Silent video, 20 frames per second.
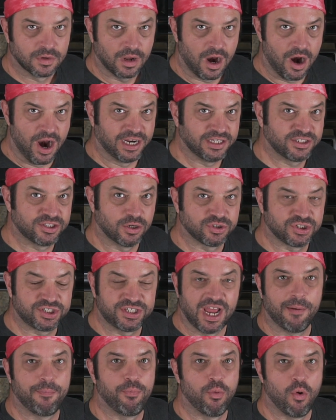All right, so
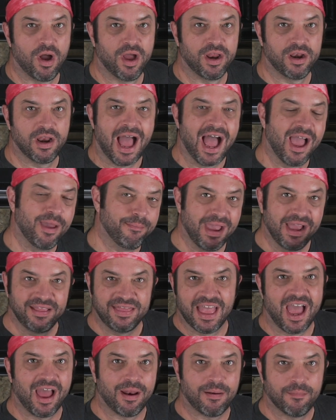step 1, I made
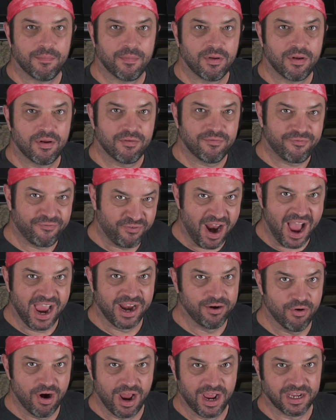that
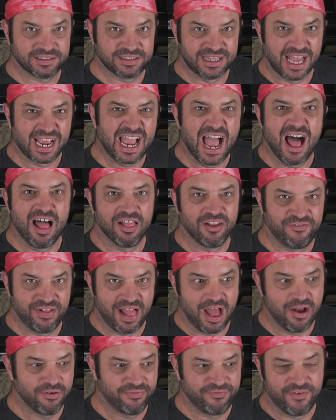fried rice, that
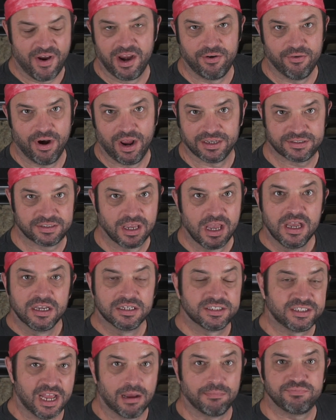cauliflower fried rice.
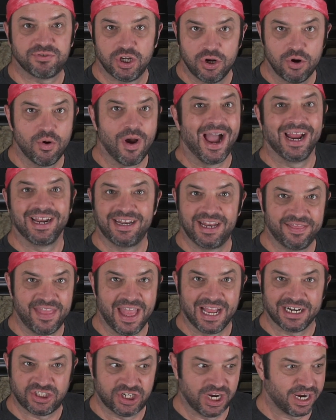Step 2, I did
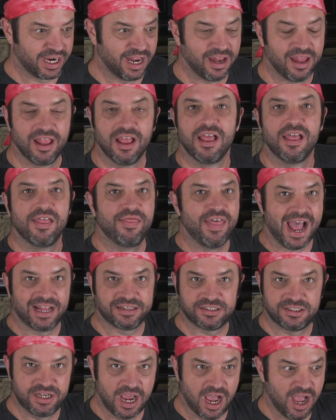that chicken.
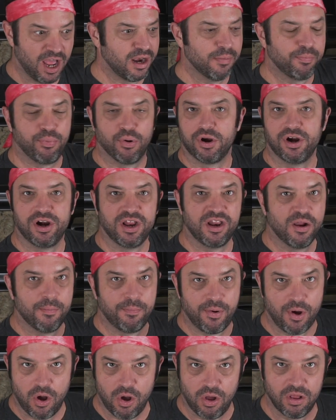That's done, put it in a
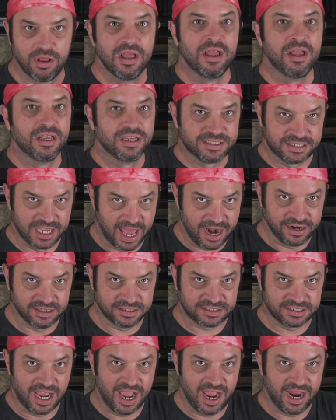bowl, set it
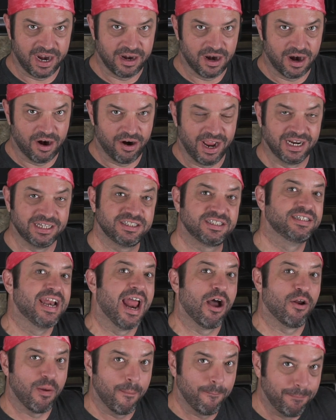aside, all right?
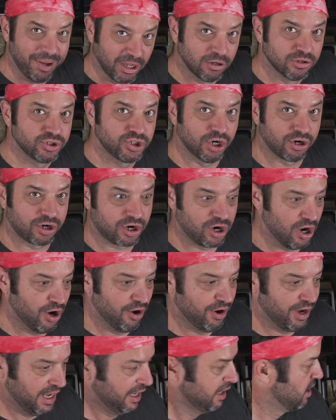Now to build your
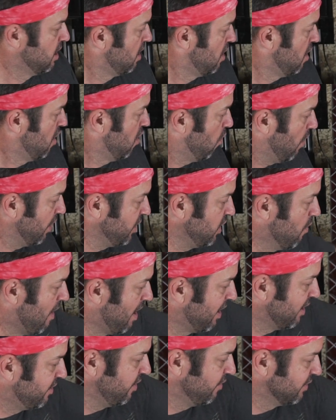curry, what you
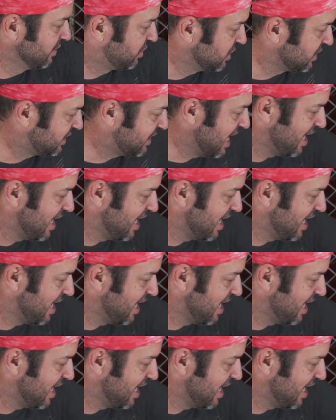wanna do is just